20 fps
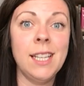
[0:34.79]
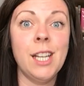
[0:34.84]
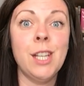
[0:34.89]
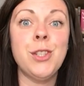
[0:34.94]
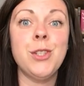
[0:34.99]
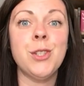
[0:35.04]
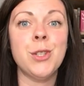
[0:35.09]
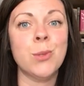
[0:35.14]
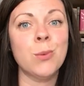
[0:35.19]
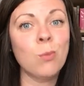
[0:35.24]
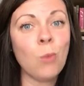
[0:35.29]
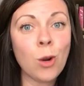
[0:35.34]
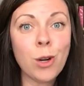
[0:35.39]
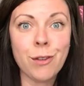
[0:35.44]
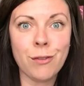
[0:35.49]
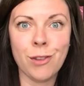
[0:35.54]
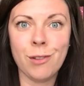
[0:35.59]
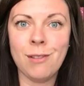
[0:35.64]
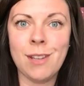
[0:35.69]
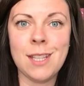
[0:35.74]
and just one
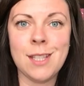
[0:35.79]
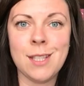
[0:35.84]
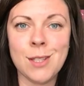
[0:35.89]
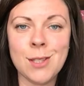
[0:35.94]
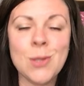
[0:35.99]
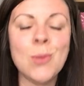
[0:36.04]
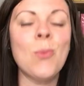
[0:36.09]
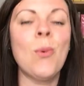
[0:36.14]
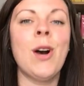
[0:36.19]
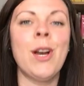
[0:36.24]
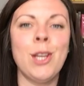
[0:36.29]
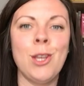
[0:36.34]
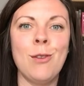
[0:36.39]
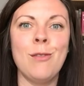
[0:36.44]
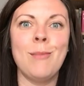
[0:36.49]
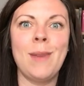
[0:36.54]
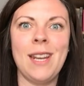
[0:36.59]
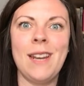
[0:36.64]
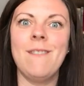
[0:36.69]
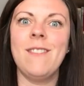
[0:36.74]
of the reasons why
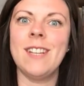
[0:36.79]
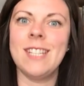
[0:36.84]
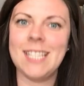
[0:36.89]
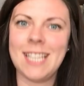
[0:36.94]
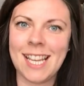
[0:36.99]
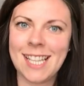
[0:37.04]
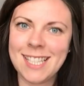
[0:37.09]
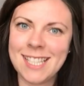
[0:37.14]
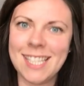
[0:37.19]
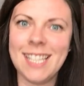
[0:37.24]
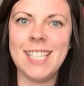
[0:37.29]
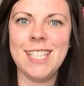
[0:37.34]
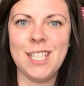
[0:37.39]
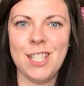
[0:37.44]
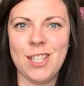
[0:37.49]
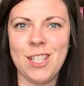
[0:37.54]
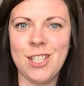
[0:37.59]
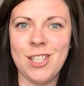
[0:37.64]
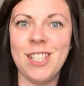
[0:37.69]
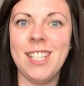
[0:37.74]
you've made a fantastic
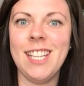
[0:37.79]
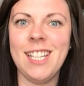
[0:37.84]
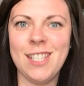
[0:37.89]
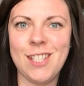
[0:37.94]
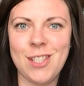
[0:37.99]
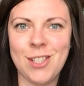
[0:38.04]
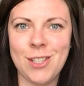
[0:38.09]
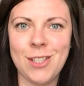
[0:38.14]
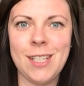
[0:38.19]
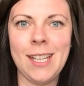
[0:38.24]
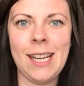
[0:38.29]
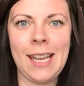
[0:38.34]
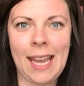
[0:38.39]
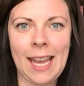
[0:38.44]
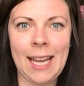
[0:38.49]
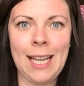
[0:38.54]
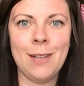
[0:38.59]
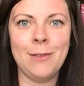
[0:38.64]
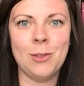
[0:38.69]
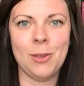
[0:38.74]
decision in studying
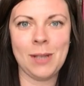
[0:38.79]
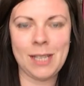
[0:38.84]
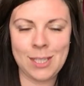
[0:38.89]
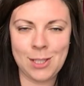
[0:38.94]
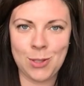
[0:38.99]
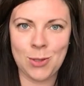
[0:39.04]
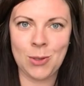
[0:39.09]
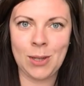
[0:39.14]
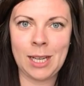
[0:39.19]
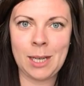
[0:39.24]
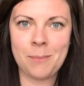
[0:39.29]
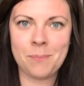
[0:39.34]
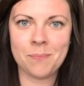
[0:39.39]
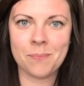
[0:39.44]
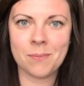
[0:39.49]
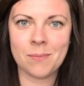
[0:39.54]
A-Level history.